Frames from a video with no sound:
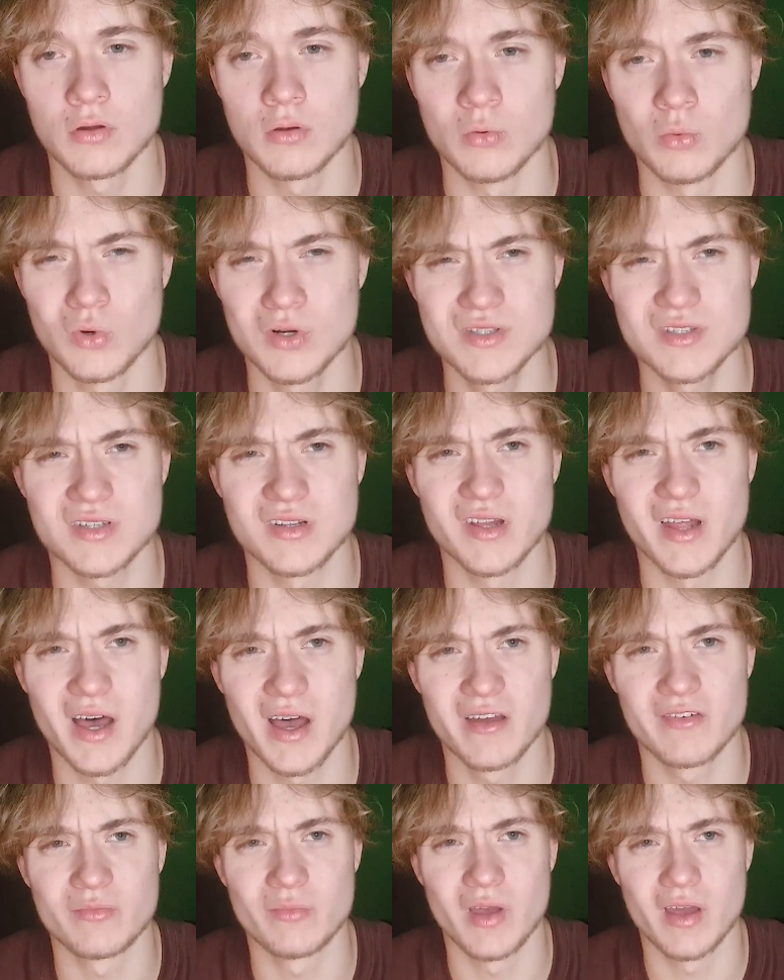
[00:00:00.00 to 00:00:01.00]
what's
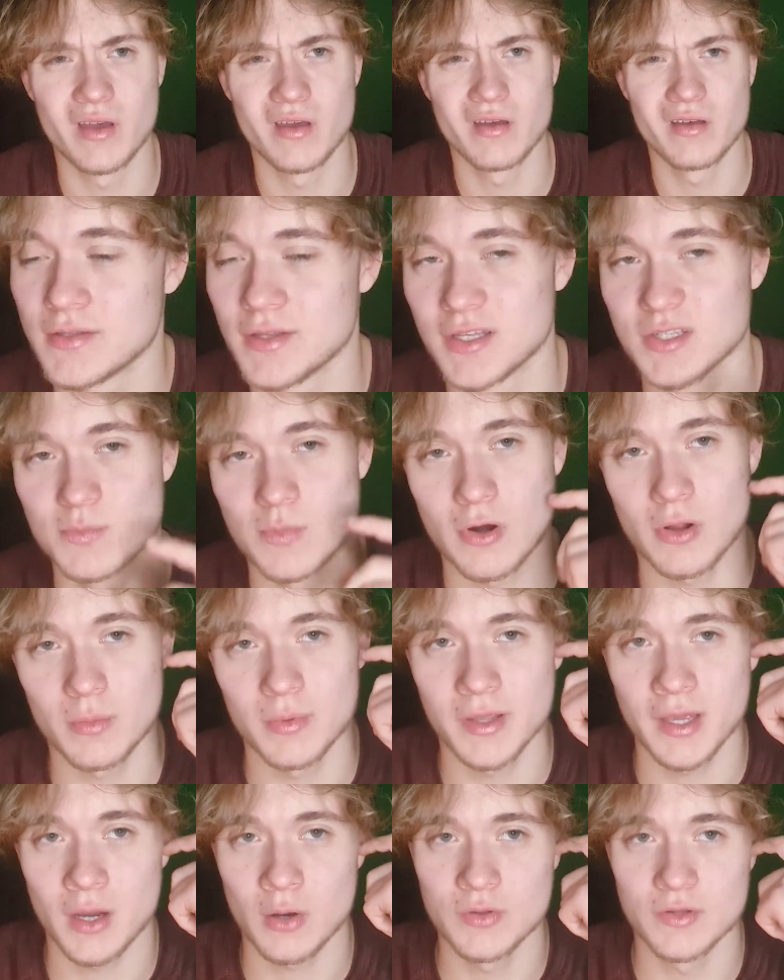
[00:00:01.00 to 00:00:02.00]
life, man? That's probably
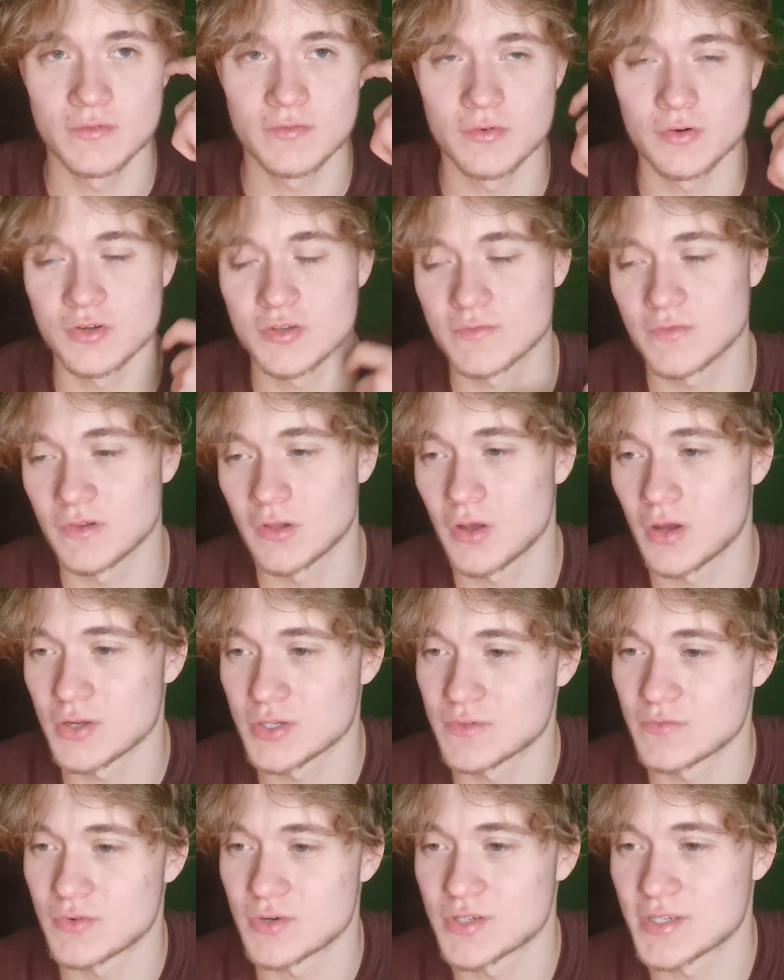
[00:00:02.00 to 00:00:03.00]
how the first
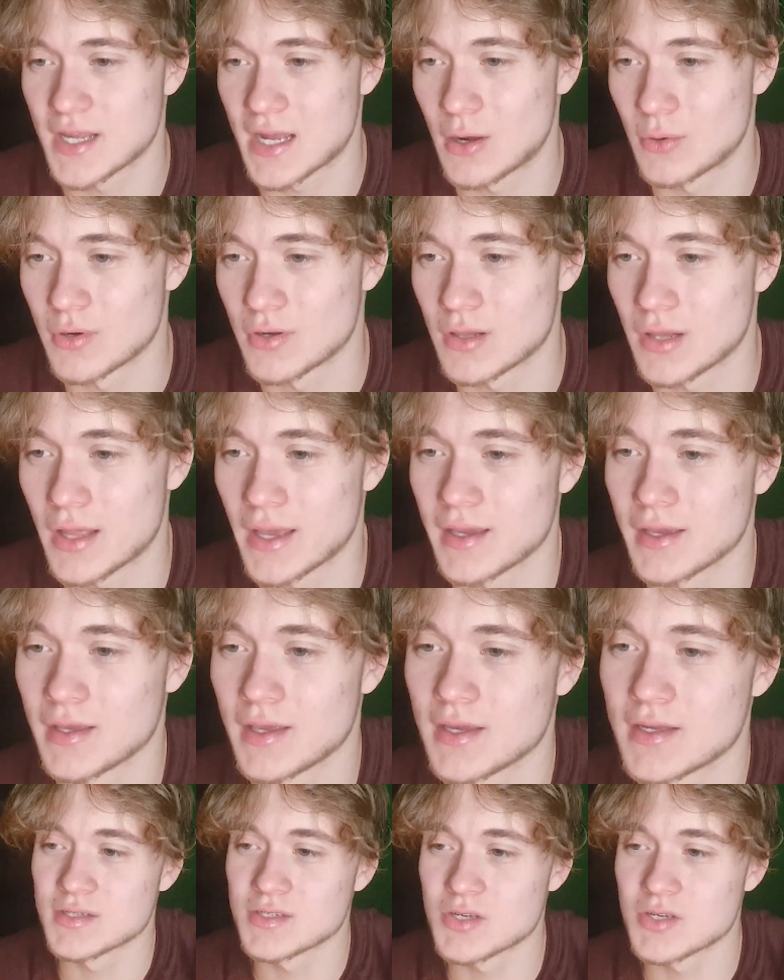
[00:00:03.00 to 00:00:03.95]
philosopher sounded like, I guess.